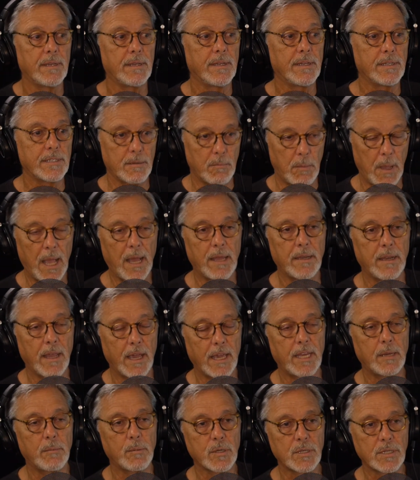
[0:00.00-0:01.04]
it's about
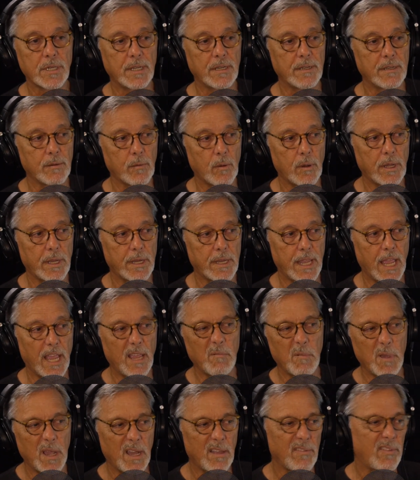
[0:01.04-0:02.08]
90% of the way it
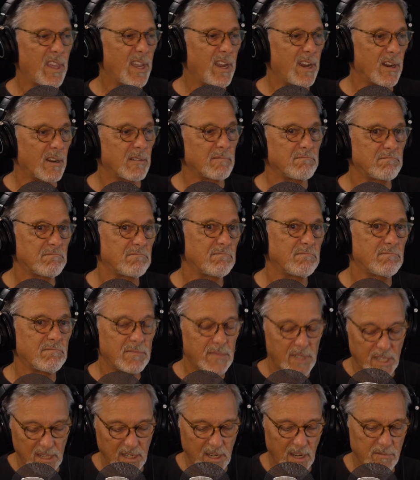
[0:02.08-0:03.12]
came out there.
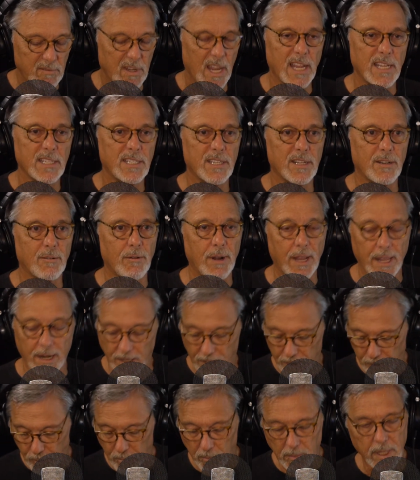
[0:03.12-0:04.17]
You know, dancing around
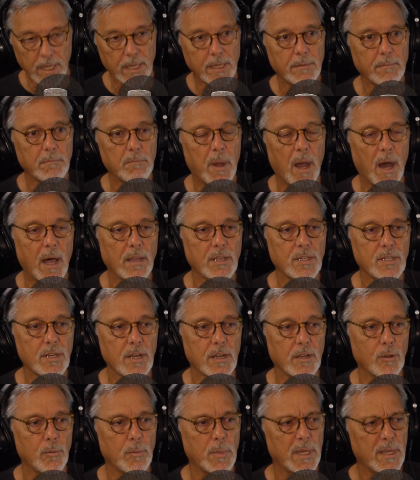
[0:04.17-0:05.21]
a little bit,
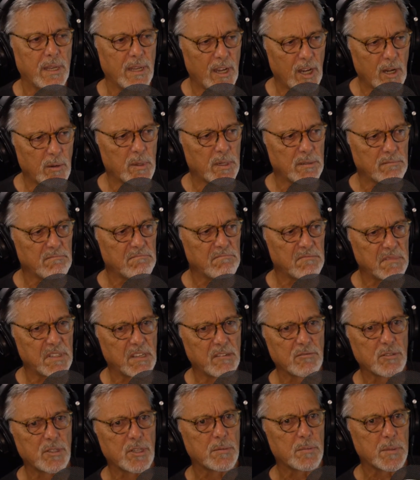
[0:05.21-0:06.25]
polishing a little bit here, you
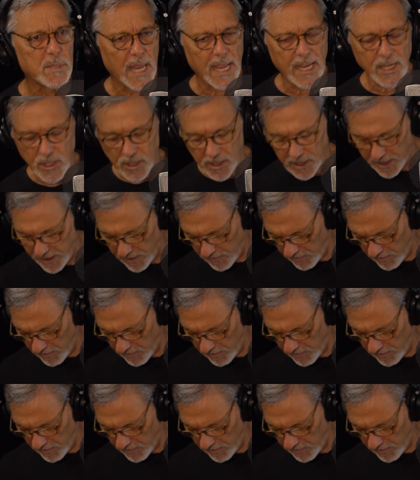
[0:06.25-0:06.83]
know, substantially